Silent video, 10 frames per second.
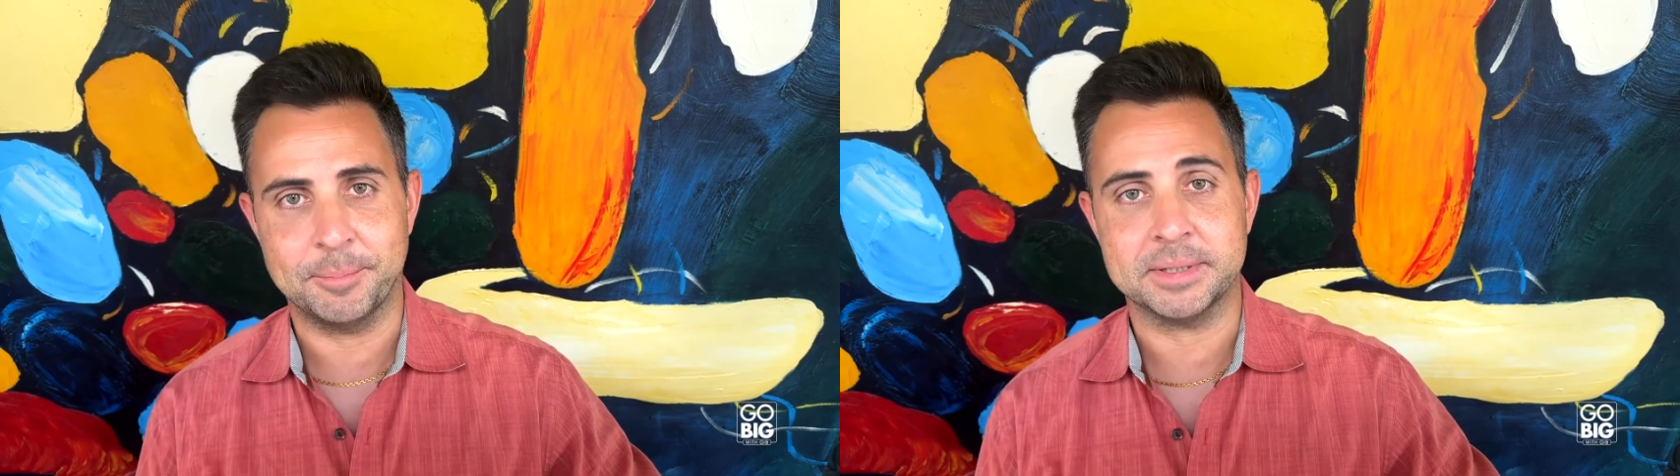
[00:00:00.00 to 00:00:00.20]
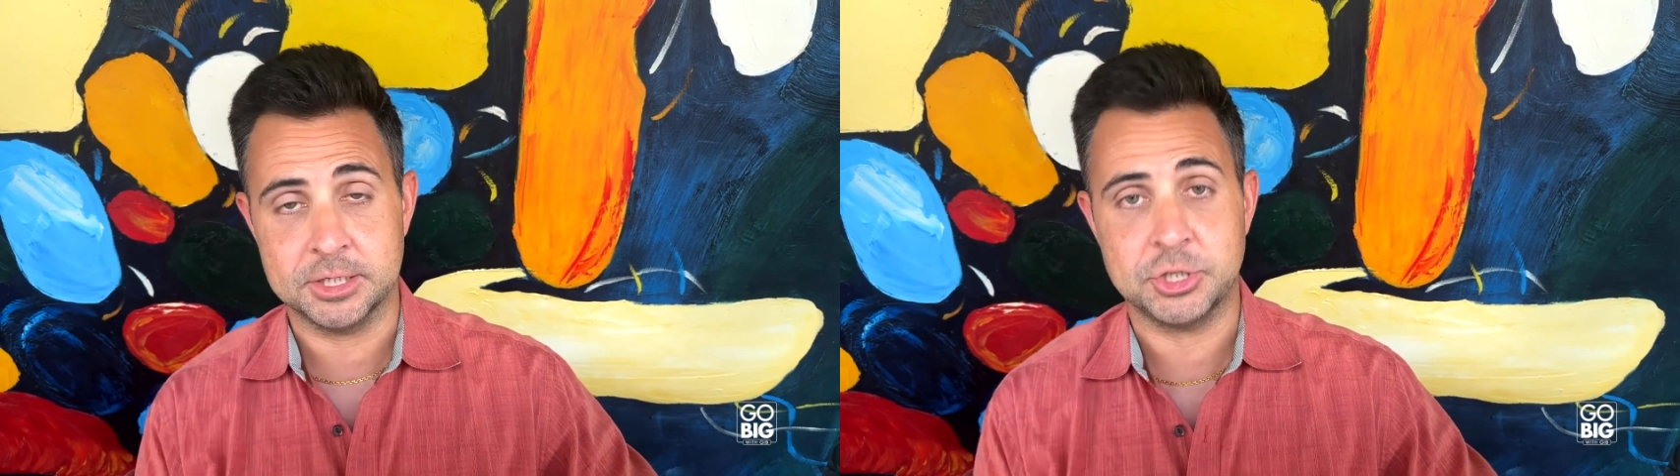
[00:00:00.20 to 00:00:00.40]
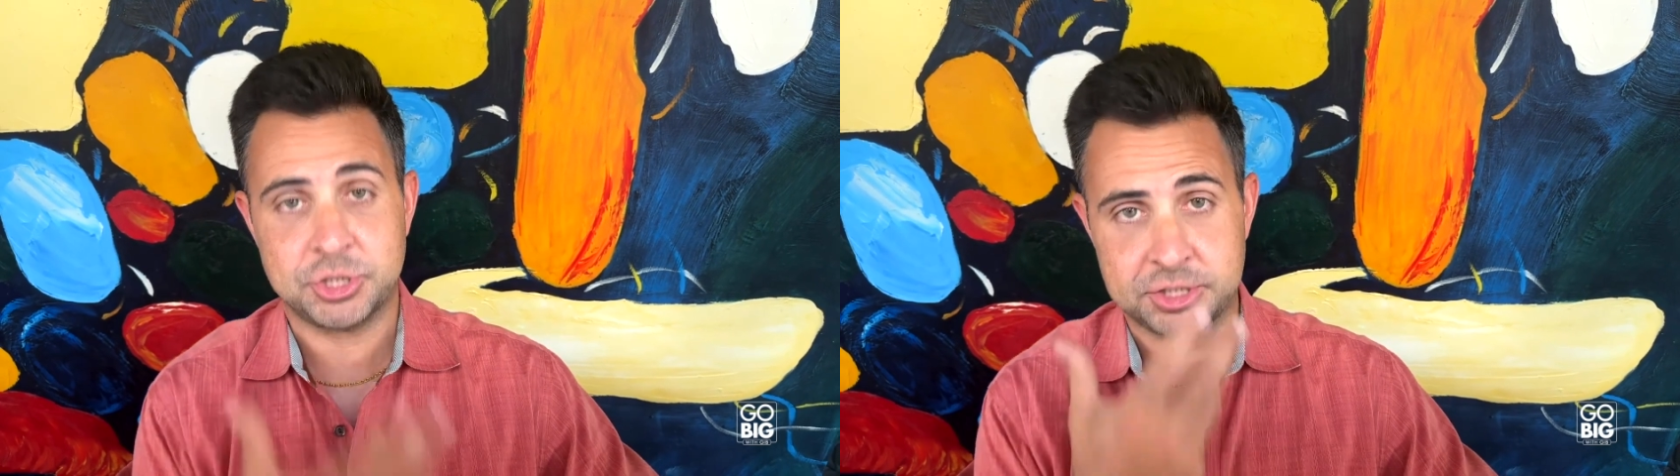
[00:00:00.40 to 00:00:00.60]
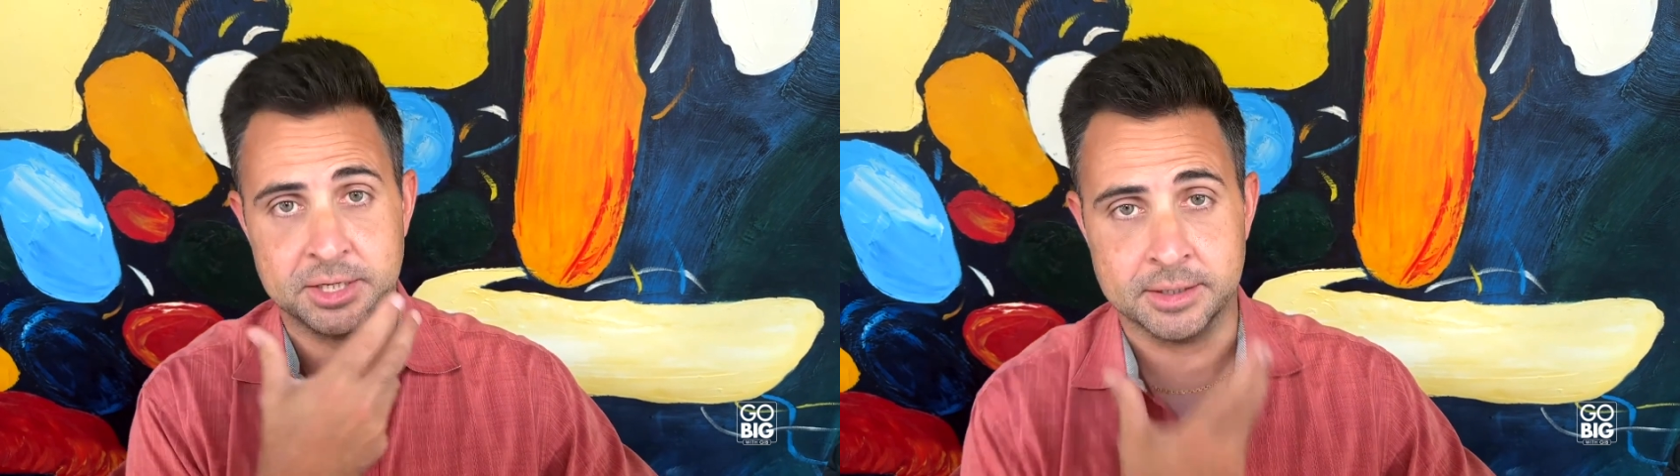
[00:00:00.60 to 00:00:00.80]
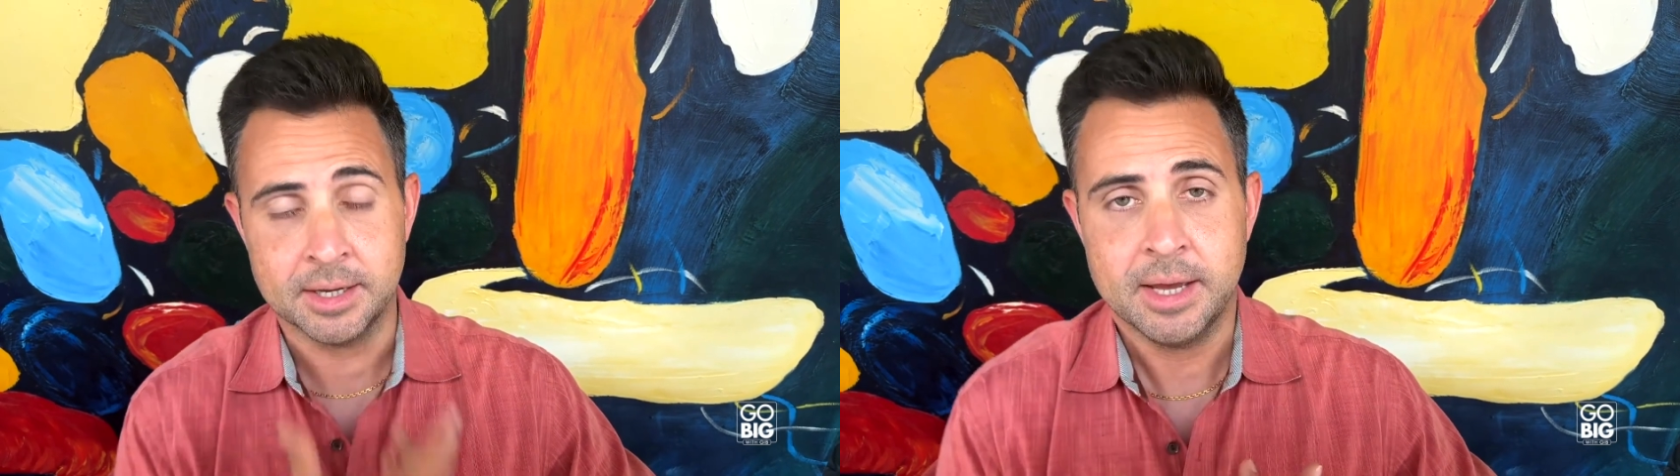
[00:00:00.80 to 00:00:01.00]
but
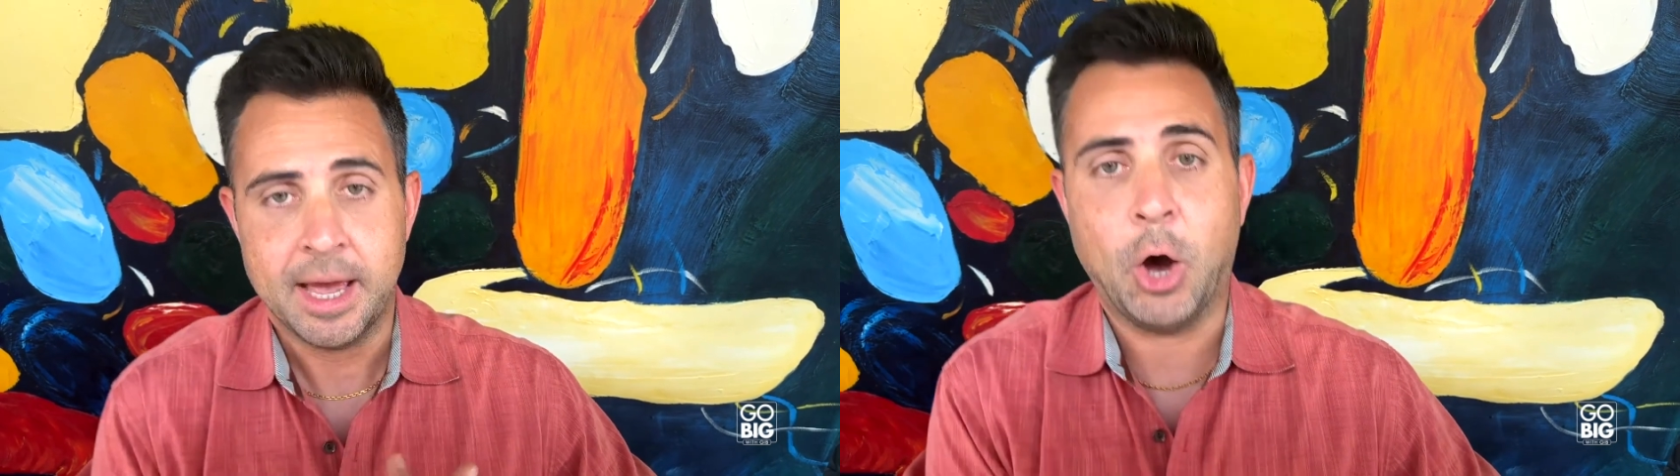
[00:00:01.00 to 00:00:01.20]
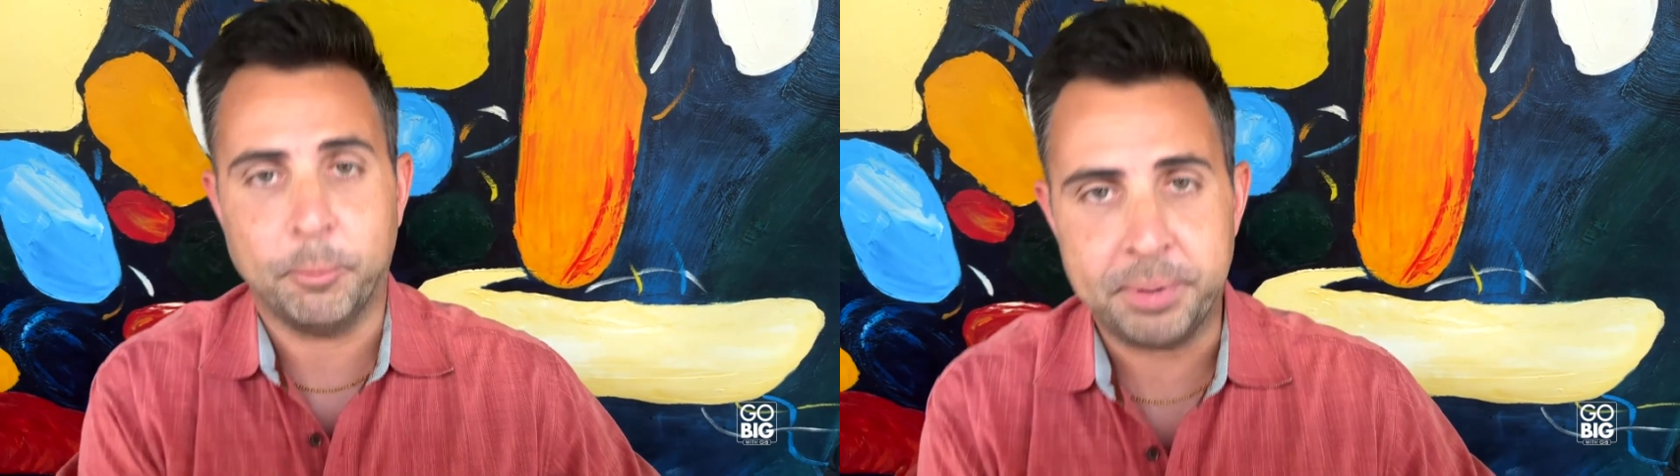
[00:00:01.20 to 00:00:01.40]
to help